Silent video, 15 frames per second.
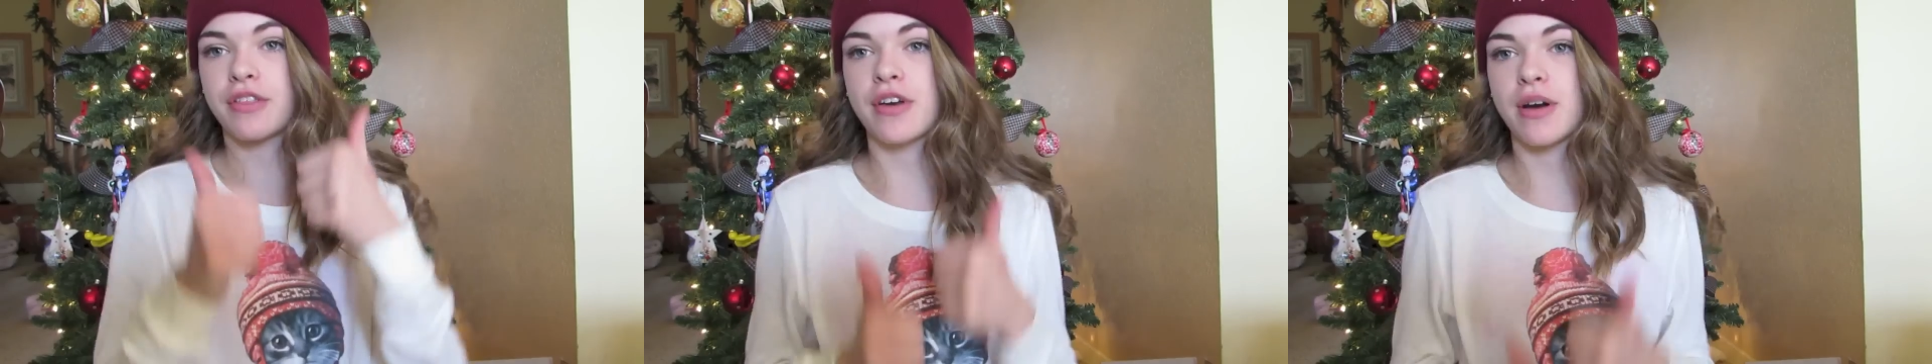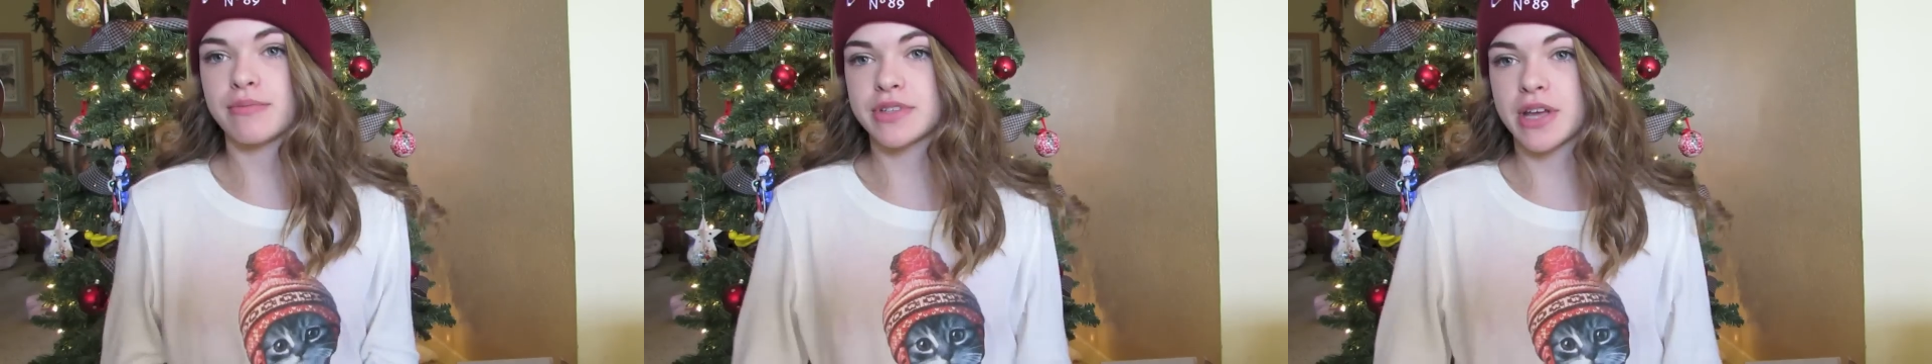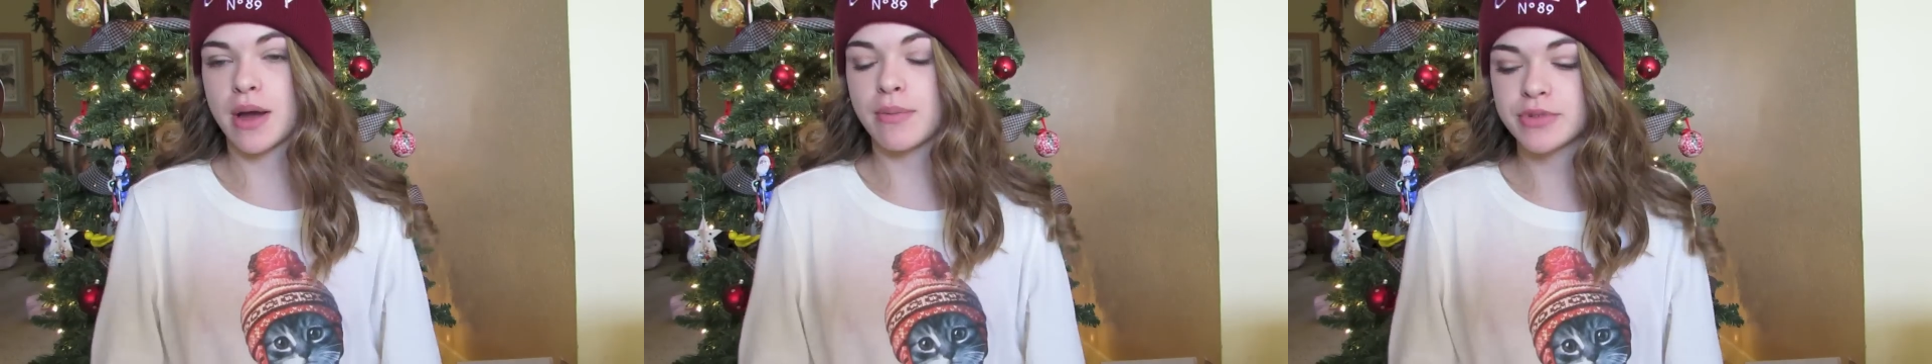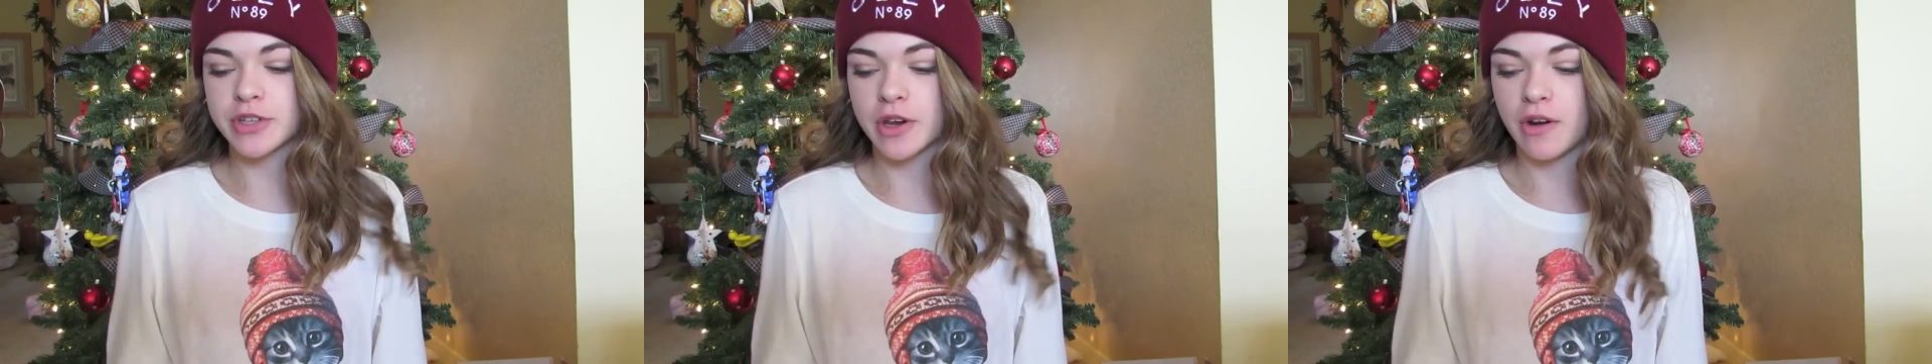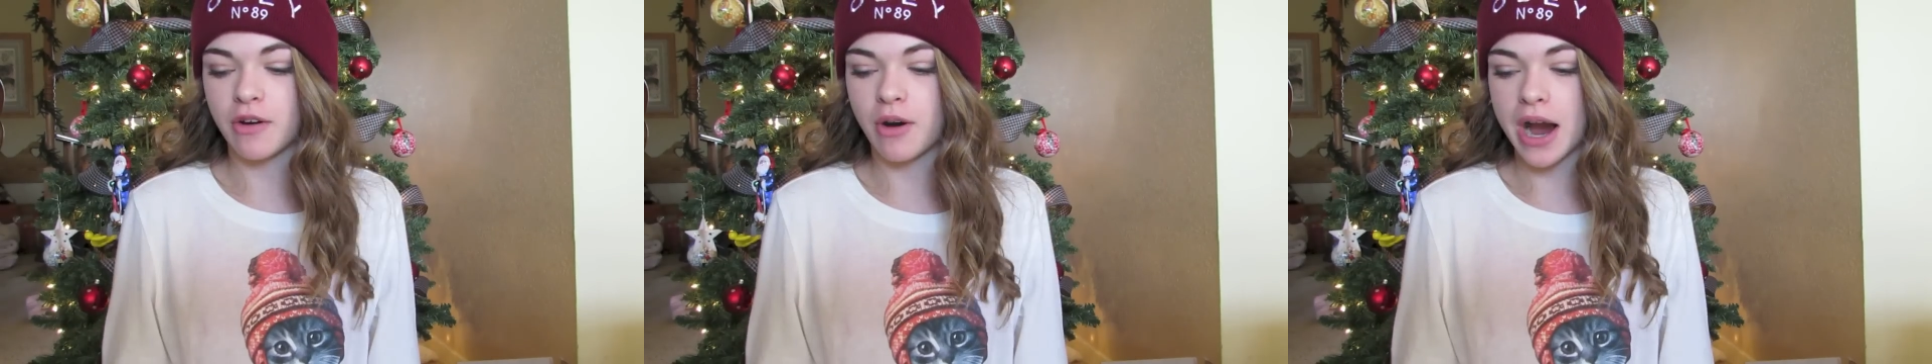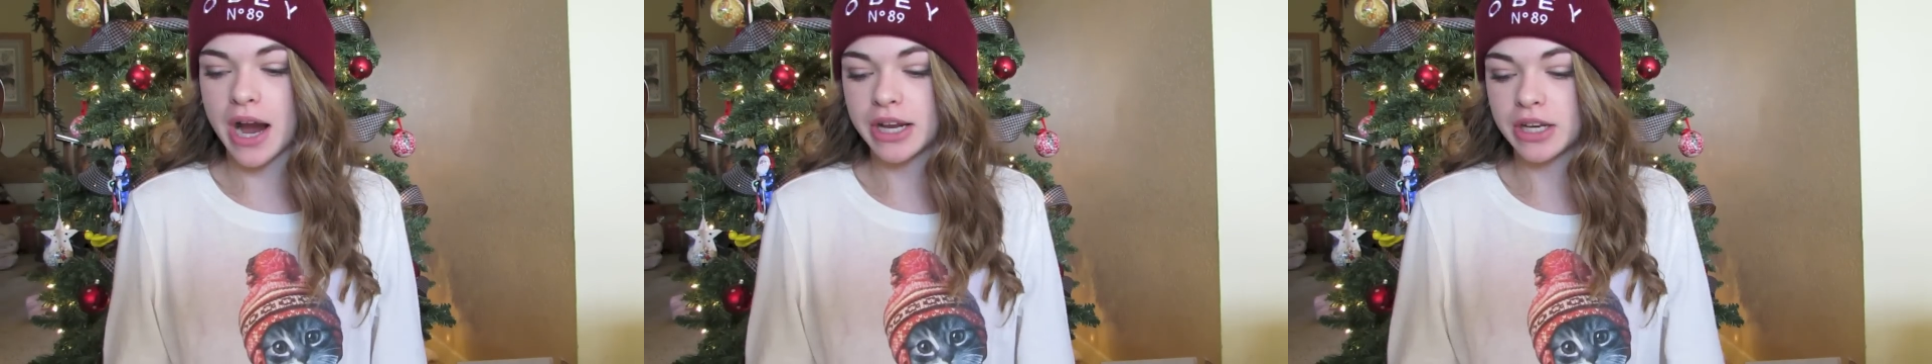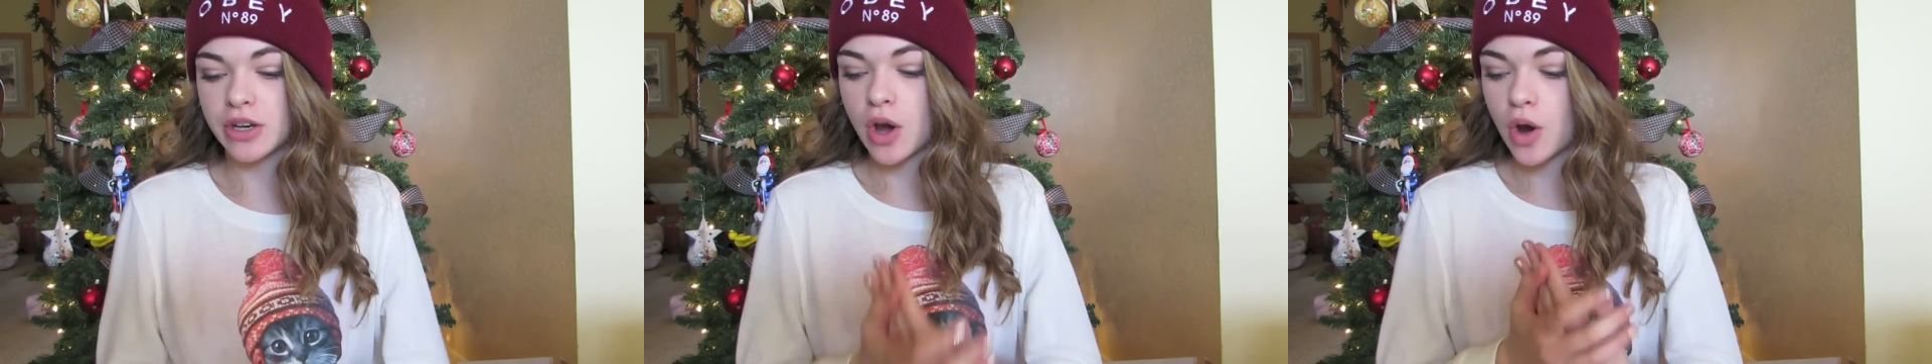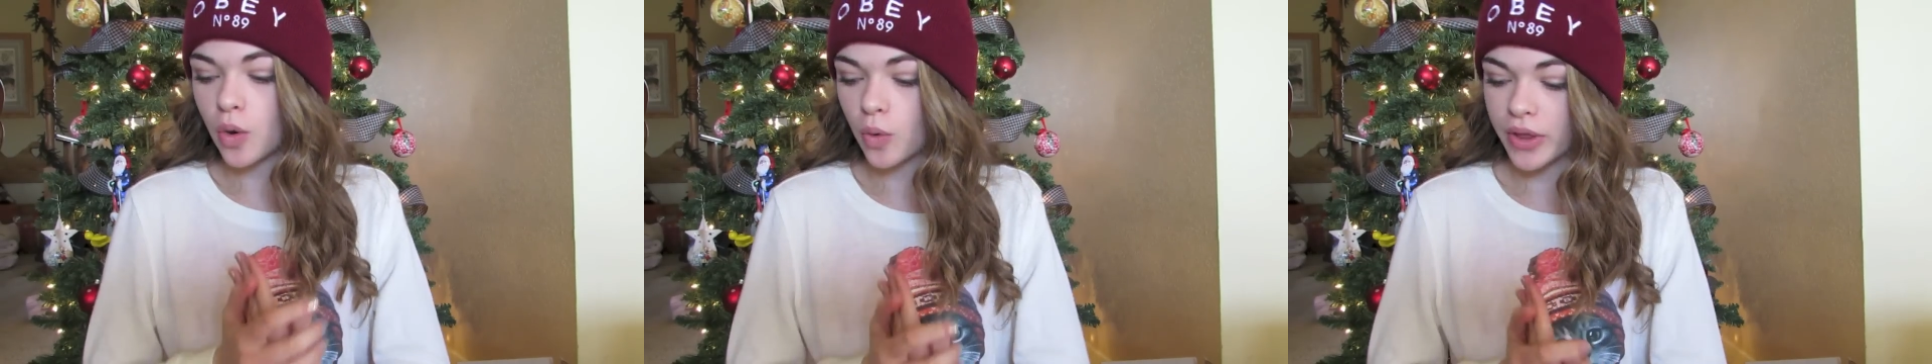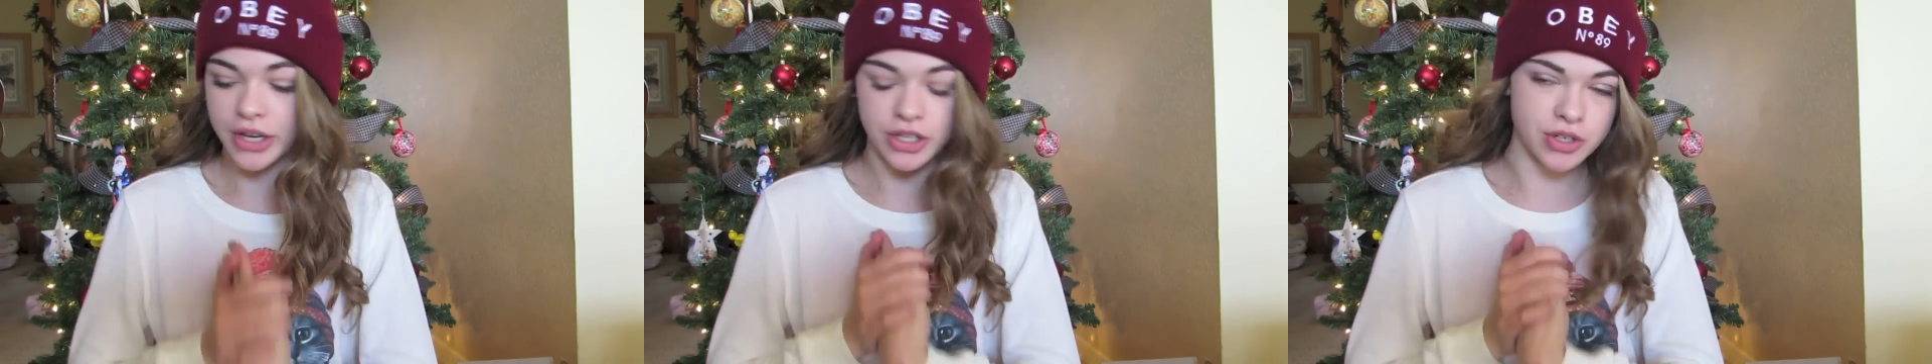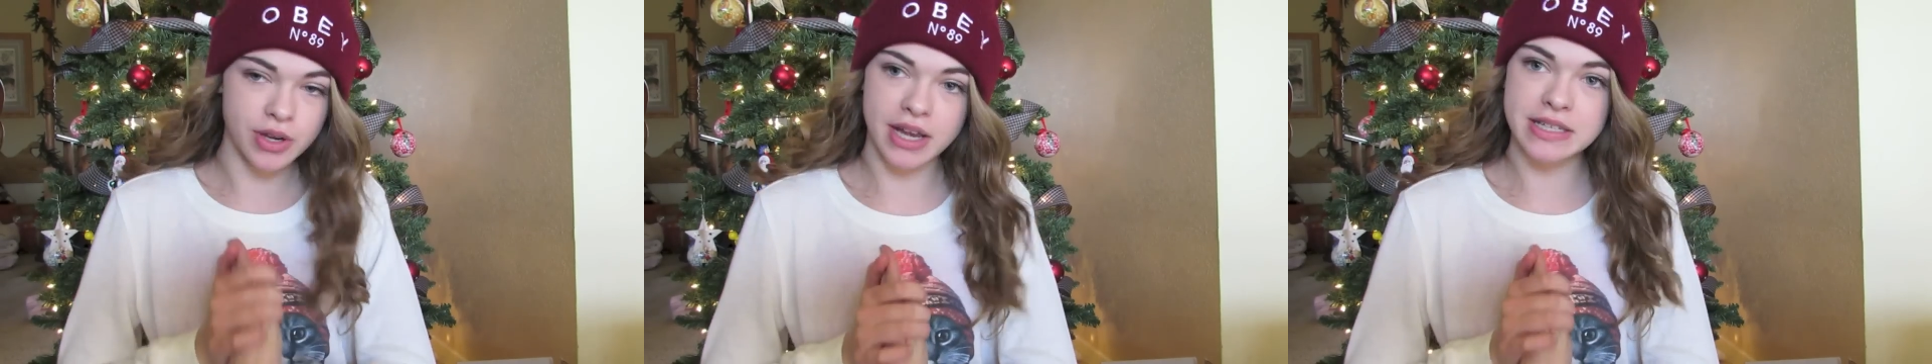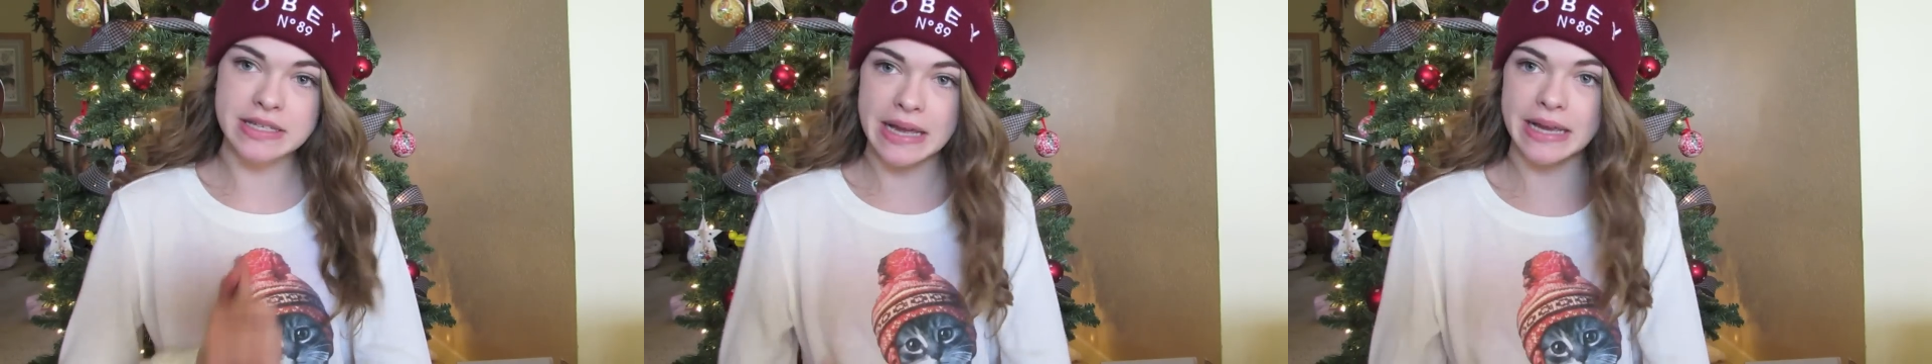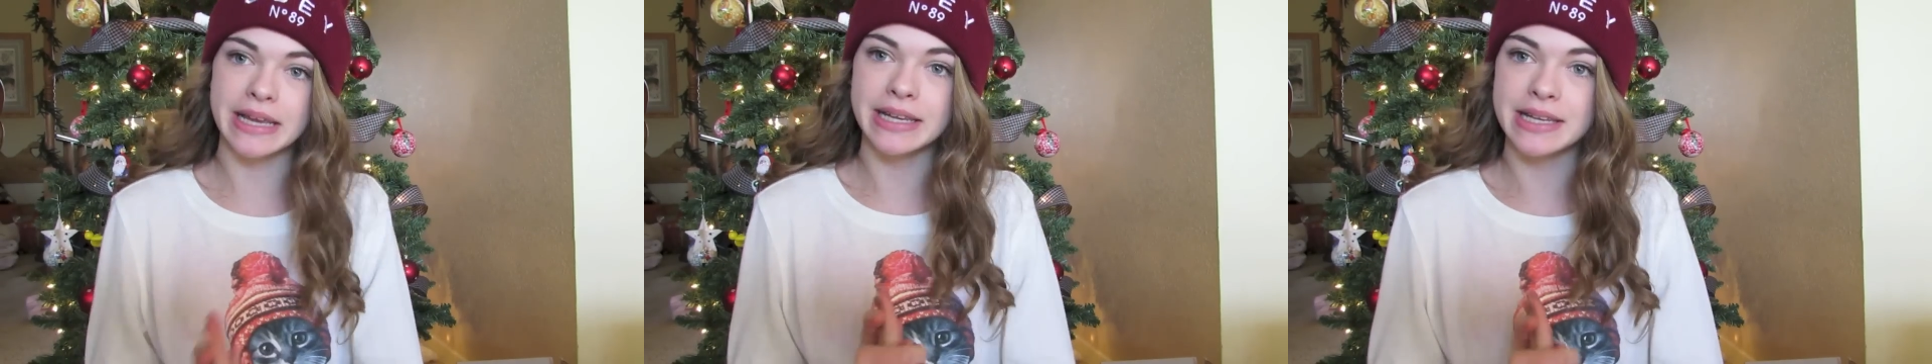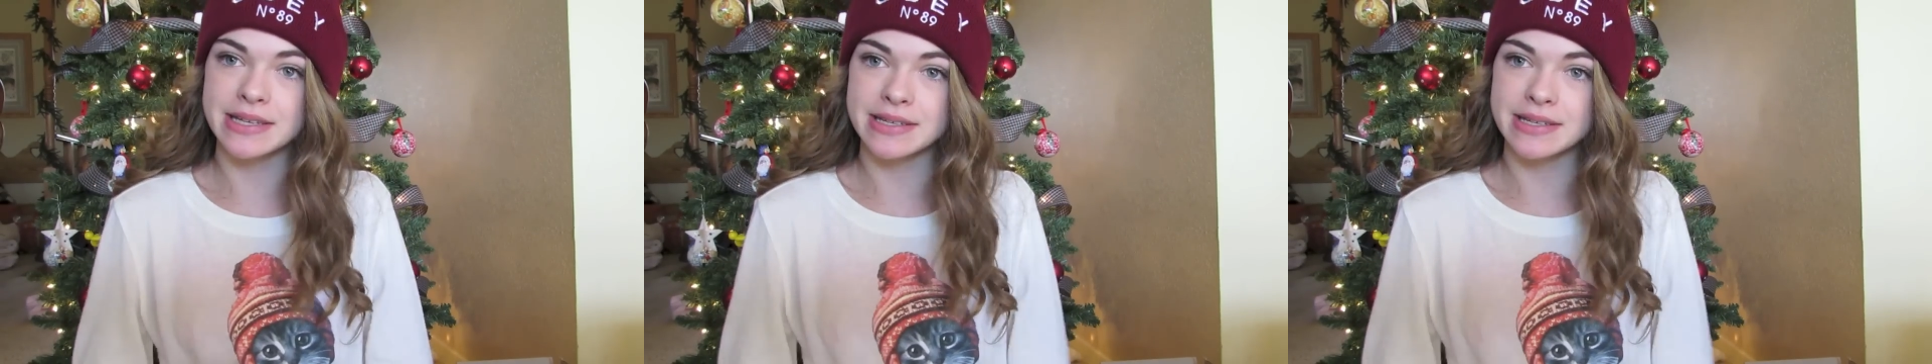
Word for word: it a thumbs up so I know that you guys like it,